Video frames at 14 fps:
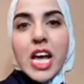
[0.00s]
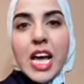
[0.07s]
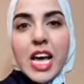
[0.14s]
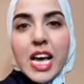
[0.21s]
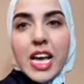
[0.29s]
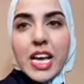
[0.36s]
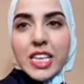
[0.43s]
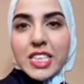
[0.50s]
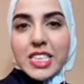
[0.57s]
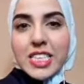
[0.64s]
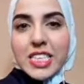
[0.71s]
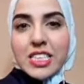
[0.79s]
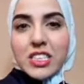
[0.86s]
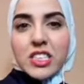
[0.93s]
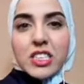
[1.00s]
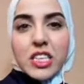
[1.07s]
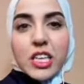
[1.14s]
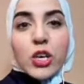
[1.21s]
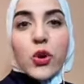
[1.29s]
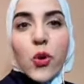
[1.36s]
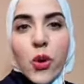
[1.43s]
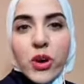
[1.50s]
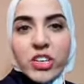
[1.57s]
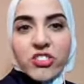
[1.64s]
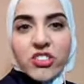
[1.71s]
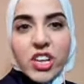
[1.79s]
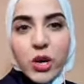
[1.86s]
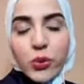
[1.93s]
And it's
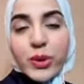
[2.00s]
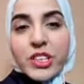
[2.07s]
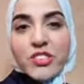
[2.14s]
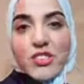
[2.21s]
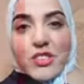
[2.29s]
encouraged that we